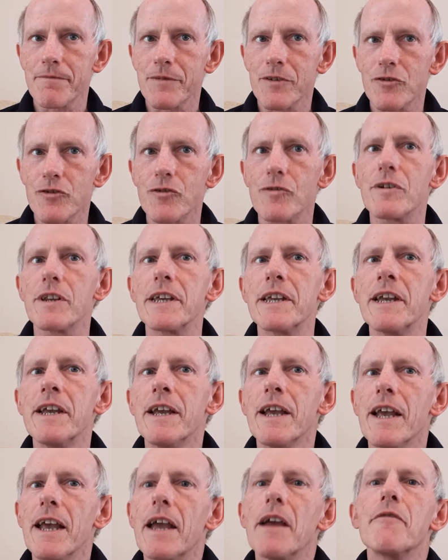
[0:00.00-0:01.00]
Surely
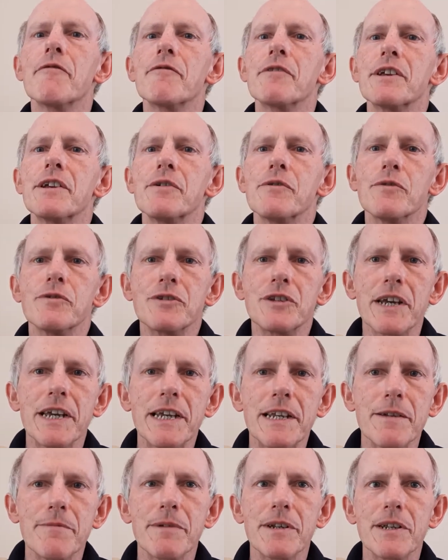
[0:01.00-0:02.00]
every
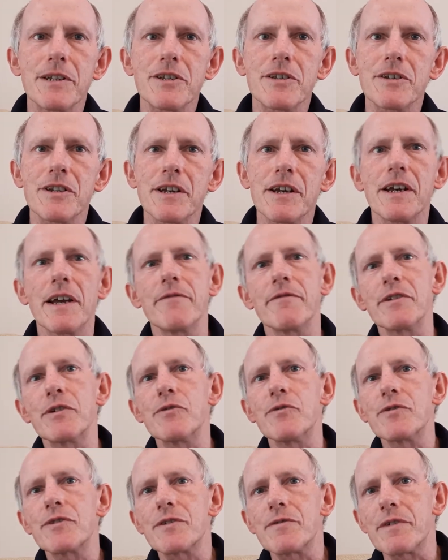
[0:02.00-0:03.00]
ordained minister, every
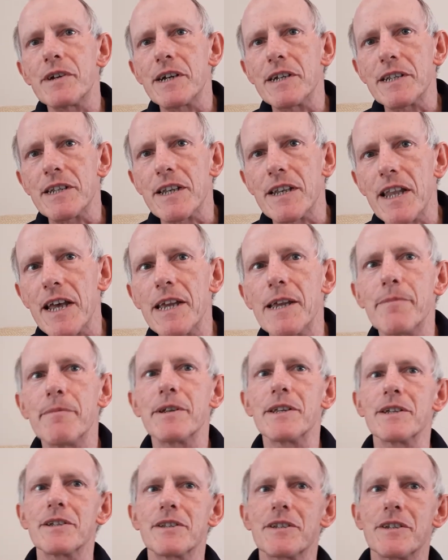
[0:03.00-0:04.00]
authorised lay
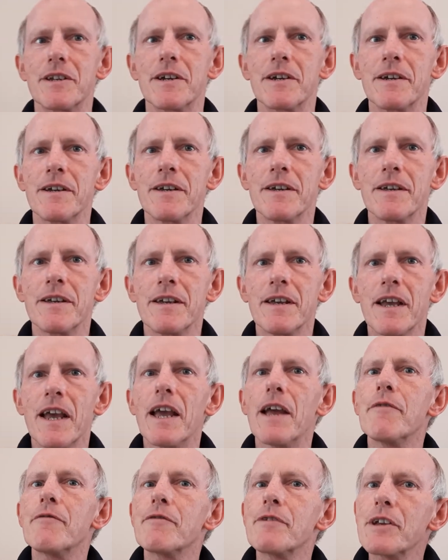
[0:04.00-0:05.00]
minister,
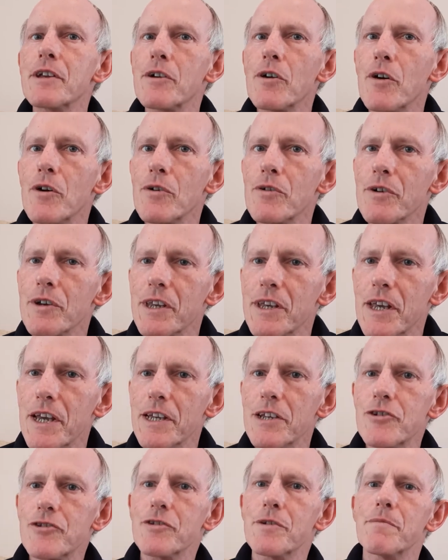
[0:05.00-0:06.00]
every
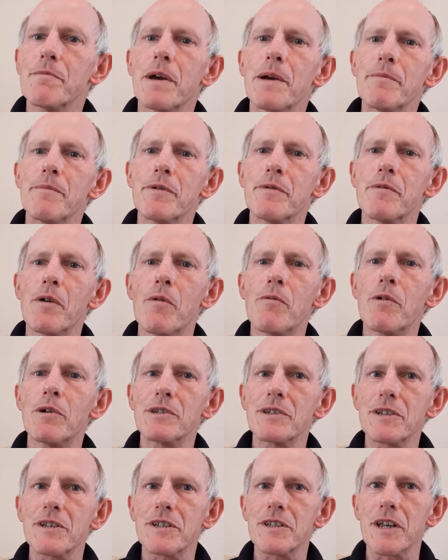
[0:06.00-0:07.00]
congregation member will
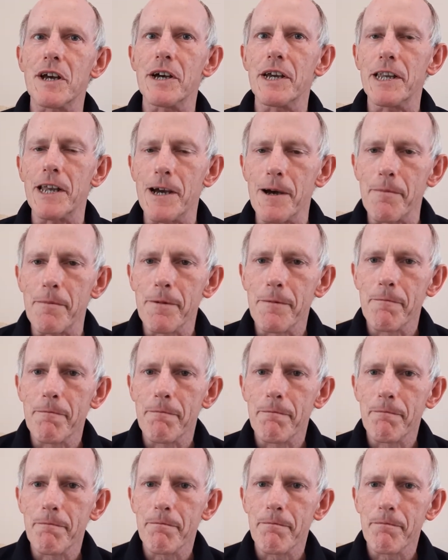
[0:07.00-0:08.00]
want to sign up.
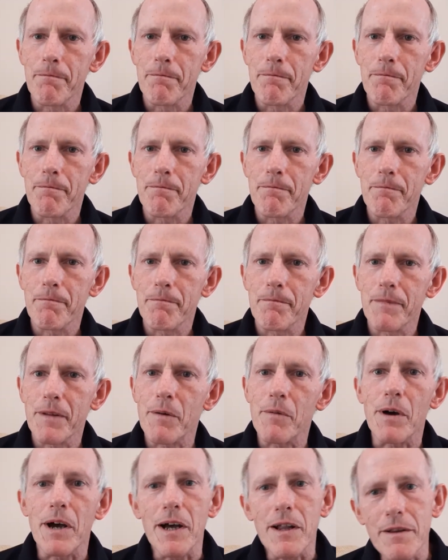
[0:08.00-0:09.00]

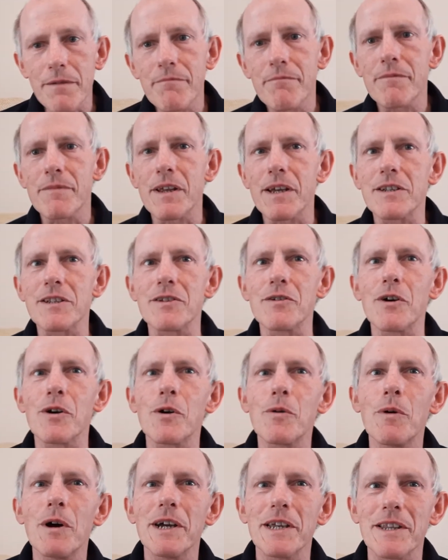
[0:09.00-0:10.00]
Well, that's not
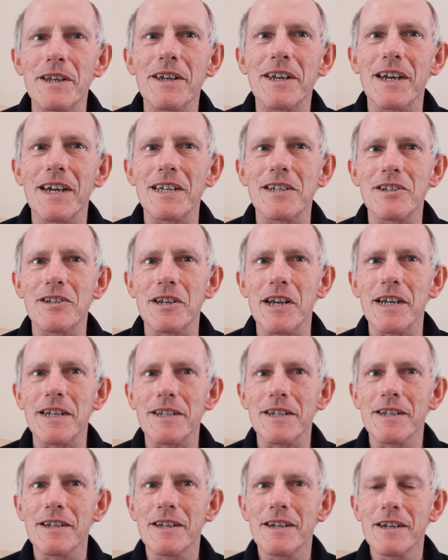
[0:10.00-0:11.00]
quite the case
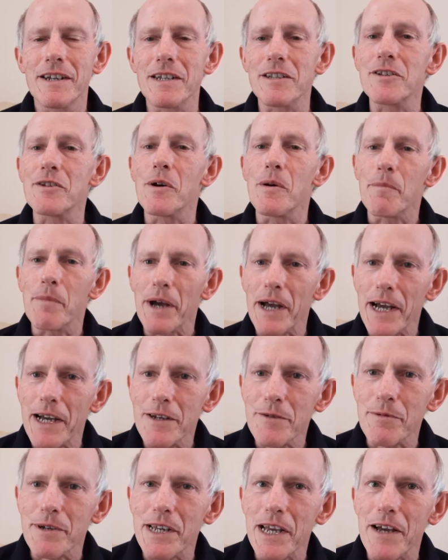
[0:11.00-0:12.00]
yet. It's not
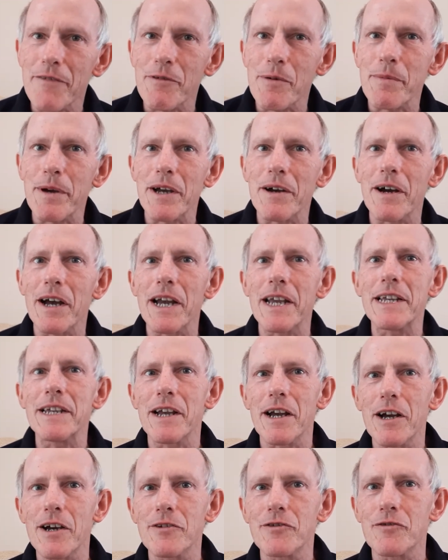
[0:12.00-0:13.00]
bad. We have about
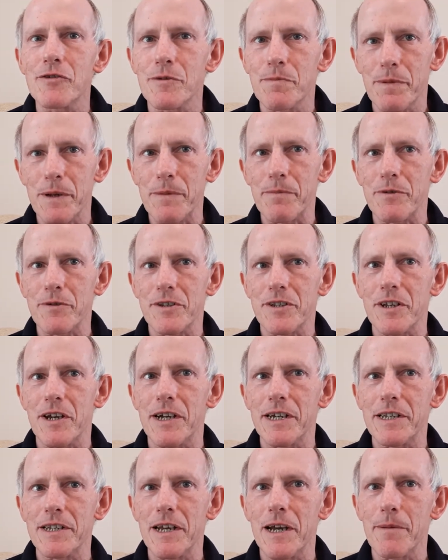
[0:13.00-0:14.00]
800 people
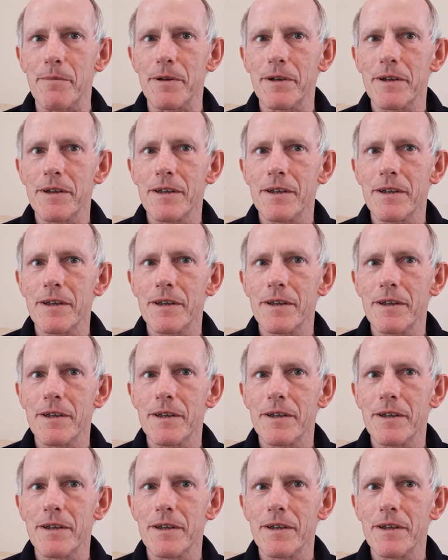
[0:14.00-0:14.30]
signed up,